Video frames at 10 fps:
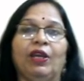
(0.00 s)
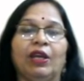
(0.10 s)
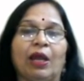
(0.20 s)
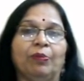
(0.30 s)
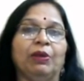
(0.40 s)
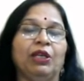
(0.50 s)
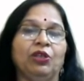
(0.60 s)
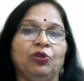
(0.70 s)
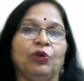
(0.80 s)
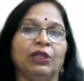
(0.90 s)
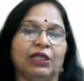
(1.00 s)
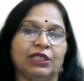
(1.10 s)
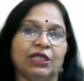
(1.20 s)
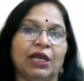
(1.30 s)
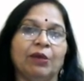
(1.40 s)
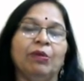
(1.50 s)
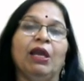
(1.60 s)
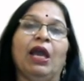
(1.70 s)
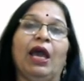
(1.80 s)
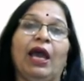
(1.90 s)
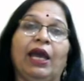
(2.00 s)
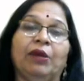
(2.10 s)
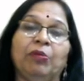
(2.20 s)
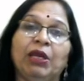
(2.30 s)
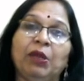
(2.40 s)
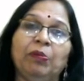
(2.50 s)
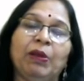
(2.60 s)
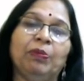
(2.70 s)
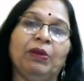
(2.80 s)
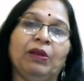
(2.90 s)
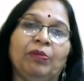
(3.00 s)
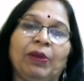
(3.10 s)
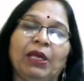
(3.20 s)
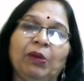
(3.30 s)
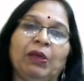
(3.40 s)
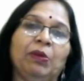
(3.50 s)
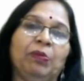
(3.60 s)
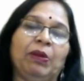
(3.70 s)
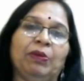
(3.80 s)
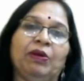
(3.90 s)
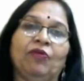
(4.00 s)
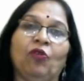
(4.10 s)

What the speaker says: rapidly during that time, and many people